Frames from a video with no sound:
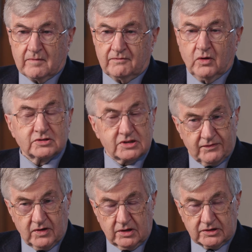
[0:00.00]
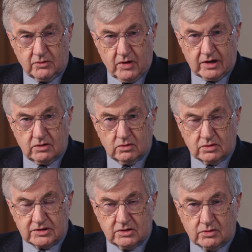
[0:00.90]
falsifying the
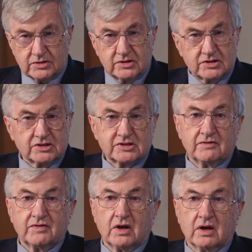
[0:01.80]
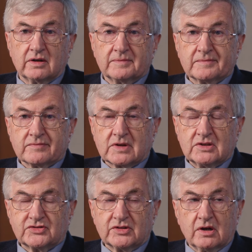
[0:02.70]
record in order to justify
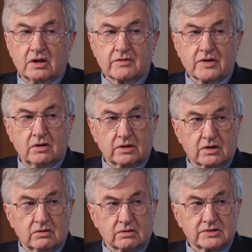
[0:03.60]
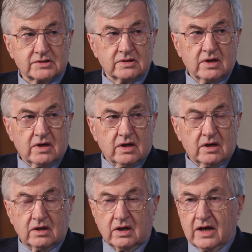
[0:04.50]
his denial of the Holocaust,
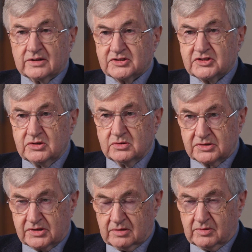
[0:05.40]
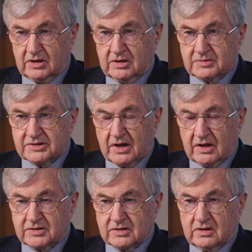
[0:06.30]
and sues Deborah
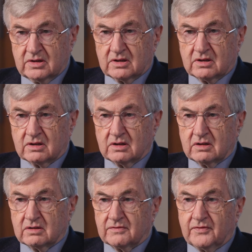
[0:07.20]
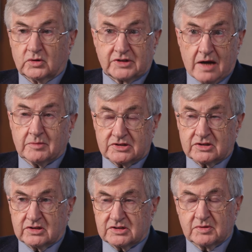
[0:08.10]
Lipstadt for
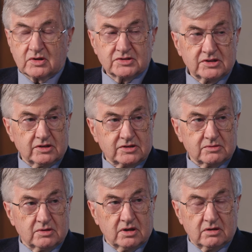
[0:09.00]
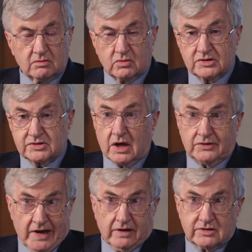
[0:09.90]
damages because it was
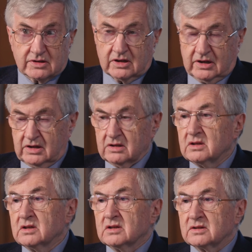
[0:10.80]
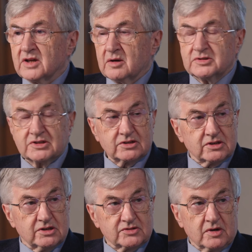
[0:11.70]
undoubtedly damaging to
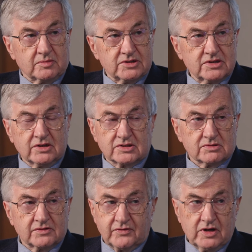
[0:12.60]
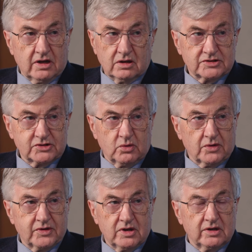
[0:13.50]
his reputation. He was a freelance
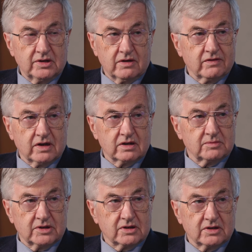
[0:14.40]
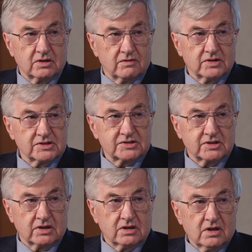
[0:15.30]
author, never been in a
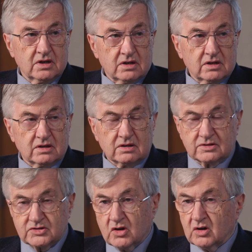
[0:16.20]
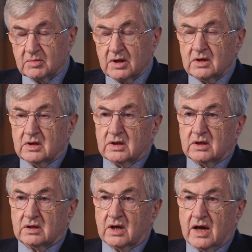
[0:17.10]
university job.
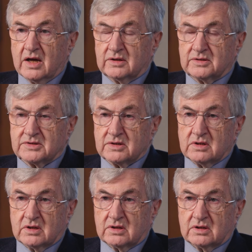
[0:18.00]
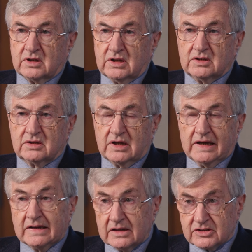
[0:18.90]
And in
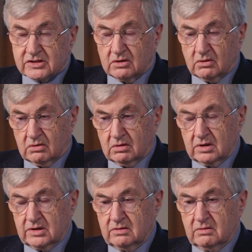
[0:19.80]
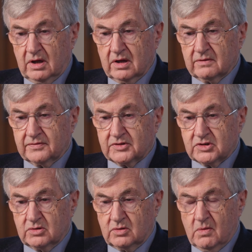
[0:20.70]
English law, you have
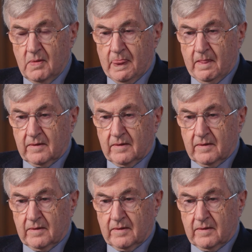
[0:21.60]
to